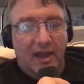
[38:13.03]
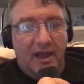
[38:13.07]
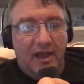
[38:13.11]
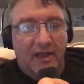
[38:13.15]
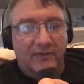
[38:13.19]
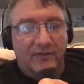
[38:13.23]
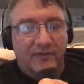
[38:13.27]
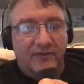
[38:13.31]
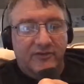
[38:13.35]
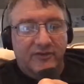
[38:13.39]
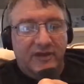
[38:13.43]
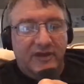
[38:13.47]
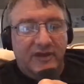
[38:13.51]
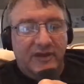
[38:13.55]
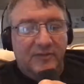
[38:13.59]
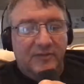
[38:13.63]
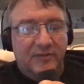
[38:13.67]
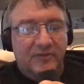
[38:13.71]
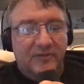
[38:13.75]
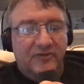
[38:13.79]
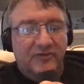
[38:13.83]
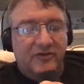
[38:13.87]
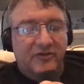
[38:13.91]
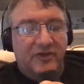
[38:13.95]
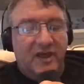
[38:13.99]
The seating
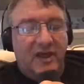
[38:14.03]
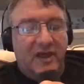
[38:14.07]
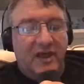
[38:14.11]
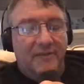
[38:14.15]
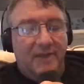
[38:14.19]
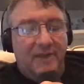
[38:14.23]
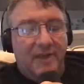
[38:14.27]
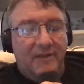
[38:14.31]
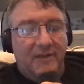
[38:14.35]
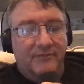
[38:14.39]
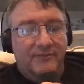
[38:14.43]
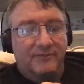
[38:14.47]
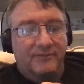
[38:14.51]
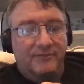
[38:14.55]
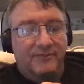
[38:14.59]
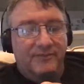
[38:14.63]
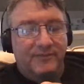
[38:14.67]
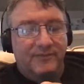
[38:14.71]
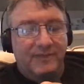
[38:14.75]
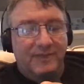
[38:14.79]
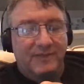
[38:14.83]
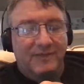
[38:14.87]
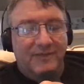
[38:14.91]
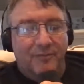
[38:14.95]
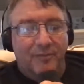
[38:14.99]
position,
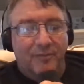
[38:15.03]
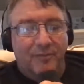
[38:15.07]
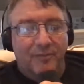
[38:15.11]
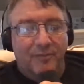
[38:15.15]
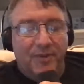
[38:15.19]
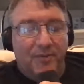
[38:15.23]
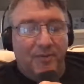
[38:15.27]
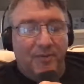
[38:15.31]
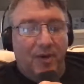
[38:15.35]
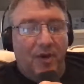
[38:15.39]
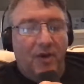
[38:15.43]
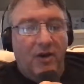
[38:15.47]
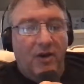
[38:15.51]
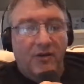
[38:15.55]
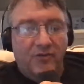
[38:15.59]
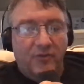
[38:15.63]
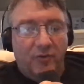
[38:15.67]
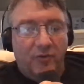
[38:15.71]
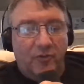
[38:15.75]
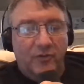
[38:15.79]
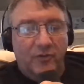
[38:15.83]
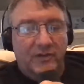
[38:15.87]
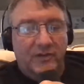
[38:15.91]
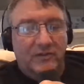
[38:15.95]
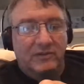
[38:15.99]
the bars
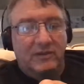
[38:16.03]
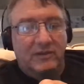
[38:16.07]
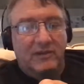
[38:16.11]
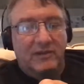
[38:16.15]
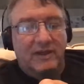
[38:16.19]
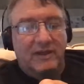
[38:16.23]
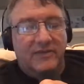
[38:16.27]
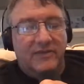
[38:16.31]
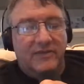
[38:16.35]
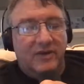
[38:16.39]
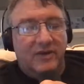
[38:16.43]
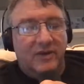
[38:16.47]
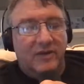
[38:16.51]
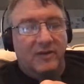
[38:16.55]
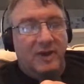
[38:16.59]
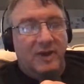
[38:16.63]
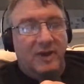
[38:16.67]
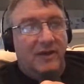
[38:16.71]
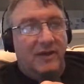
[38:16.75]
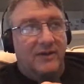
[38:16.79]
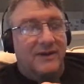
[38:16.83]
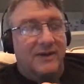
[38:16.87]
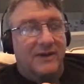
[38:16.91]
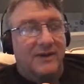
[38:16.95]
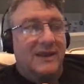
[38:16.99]
only look like they're
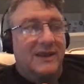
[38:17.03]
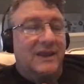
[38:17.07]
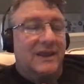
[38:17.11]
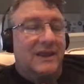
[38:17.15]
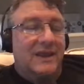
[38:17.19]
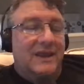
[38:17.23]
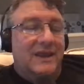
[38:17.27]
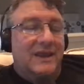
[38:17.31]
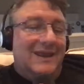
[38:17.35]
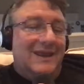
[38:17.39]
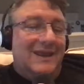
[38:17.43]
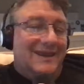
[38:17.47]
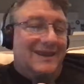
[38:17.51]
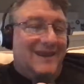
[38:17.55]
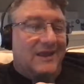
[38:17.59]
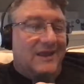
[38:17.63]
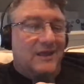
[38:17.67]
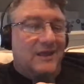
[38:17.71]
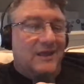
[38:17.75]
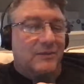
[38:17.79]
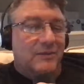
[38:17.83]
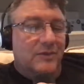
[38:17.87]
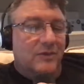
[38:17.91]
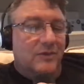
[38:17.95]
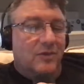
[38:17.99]
about, and I
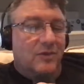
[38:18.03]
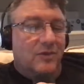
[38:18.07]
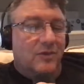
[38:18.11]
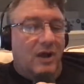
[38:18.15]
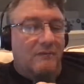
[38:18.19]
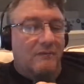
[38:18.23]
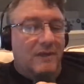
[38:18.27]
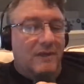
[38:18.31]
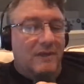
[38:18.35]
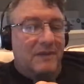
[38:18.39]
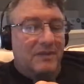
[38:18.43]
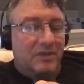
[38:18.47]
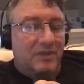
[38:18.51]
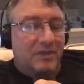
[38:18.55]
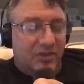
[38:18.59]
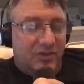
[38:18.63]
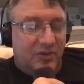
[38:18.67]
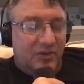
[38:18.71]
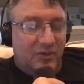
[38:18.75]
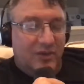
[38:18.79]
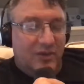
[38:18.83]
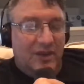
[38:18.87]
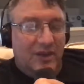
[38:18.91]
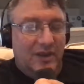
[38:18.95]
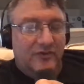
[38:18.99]
could be wrong, maybe
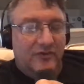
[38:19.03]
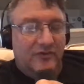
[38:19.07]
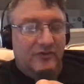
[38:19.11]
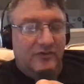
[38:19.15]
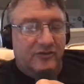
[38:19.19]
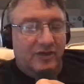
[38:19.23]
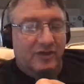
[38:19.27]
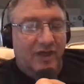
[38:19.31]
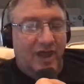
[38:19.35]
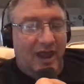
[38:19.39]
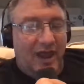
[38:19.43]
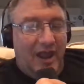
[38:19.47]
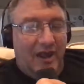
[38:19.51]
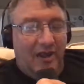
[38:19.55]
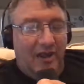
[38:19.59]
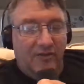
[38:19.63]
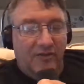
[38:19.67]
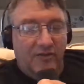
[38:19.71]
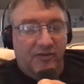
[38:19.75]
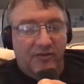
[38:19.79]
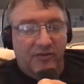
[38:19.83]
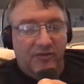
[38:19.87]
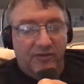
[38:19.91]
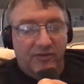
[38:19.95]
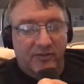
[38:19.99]
3 inches higher
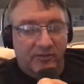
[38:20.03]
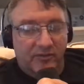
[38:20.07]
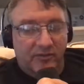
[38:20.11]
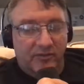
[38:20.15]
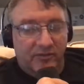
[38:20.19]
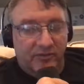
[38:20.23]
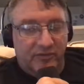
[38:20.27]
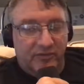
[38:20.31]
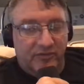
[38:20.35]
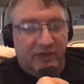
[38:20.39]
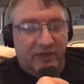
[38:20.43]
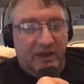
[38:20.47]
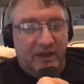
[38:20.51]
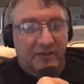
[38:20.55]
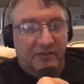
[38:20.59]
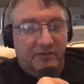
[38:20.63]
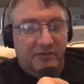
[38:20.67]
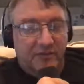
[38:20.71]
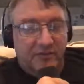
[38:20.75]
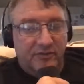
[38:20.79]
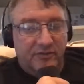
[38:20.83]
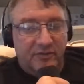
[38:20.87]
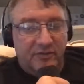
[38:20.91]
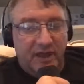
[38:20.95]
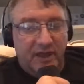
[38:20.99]
than the
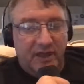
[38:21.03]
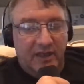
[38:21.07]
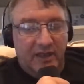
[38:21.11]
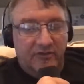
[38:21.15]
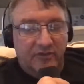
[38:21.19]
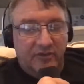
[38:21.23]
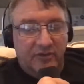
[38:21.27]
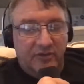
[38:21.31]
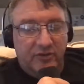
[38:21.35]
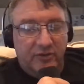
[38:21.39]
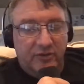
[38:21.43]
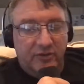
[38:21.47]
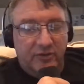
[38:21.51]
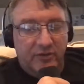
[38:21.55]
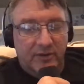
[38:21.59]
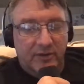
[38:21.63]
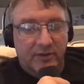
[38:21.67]
standard H2.